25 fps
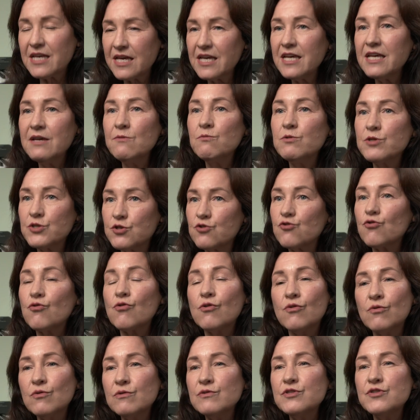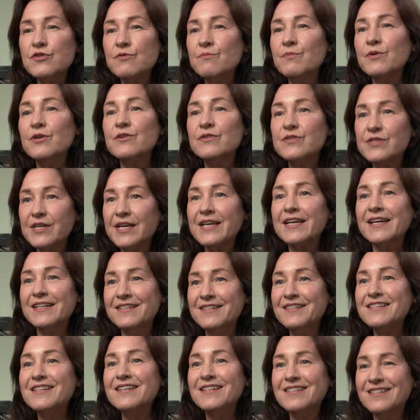He was drawn to music
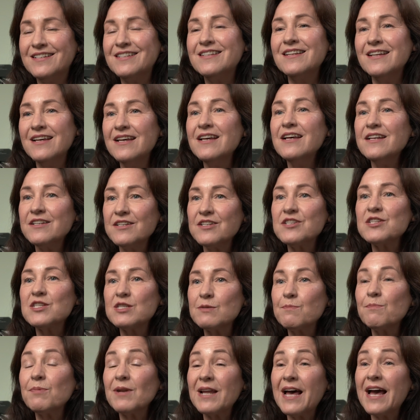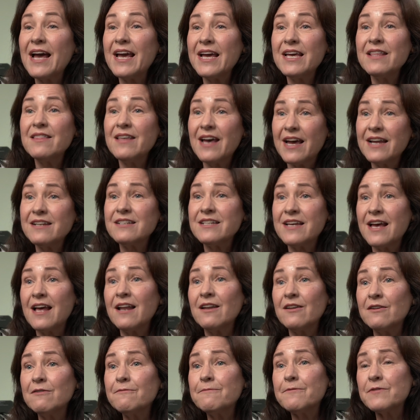and did display that
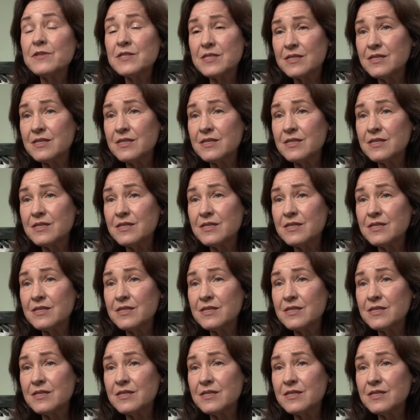talent for